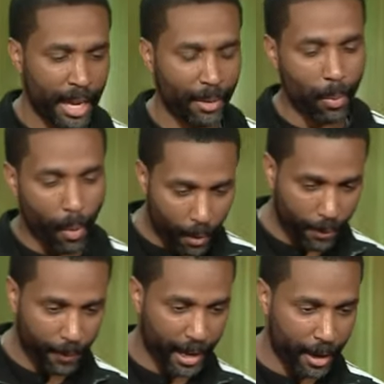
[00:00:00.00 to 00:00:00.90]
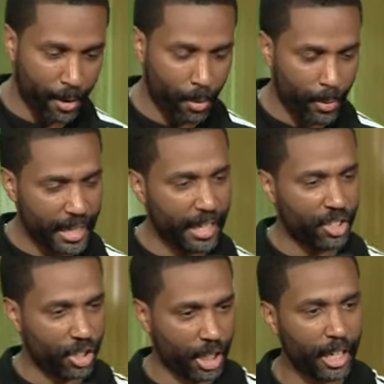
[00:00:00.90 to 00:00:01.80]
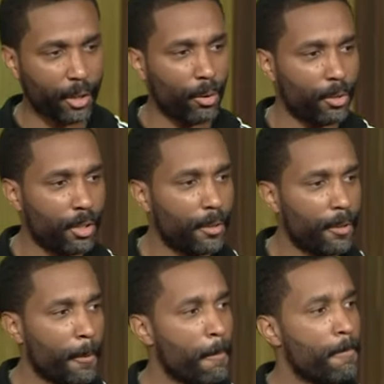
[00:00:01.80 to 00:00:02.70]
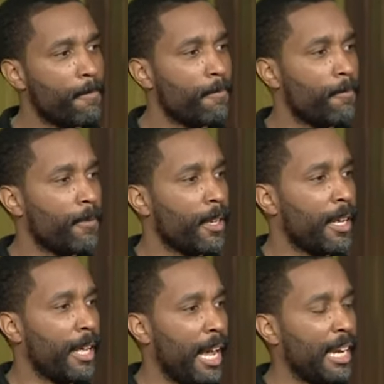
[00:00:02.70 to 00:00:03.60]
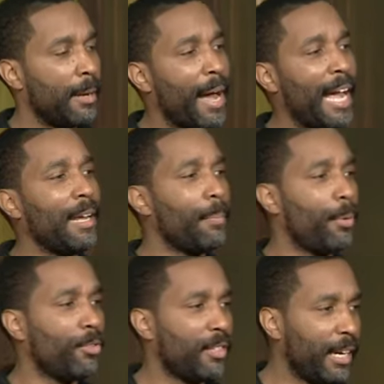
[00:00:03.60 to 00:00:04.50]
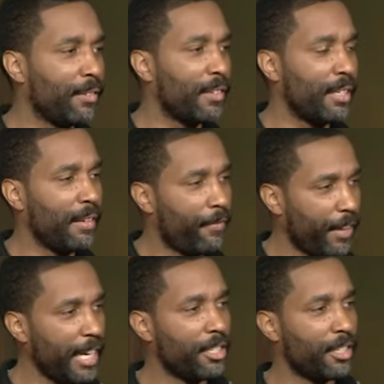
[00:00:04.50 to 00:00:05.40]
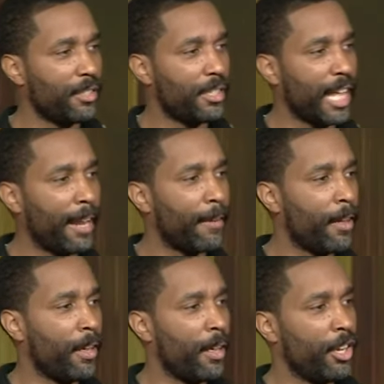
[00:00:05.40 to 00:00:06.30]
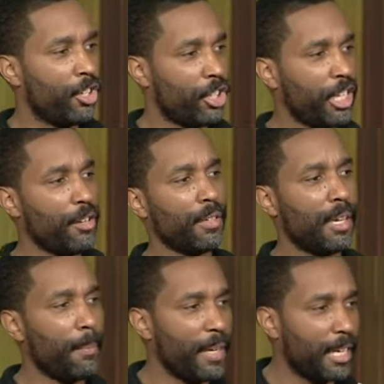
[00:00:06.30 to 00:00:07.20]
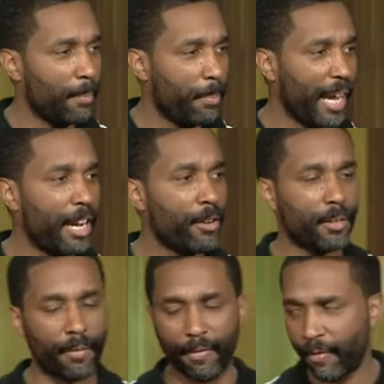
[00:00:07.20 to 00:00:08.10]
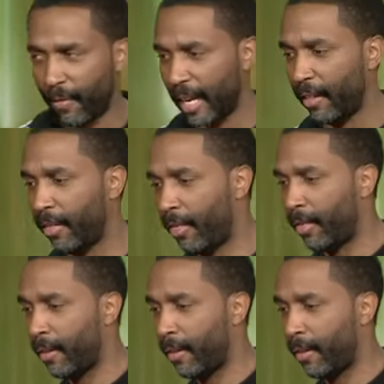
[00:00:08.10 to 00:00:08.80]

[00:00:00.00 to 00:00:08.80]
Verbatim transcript: in warfare, we need a shield. And the Bible tells us in Ephesians that shield can be compared to faith.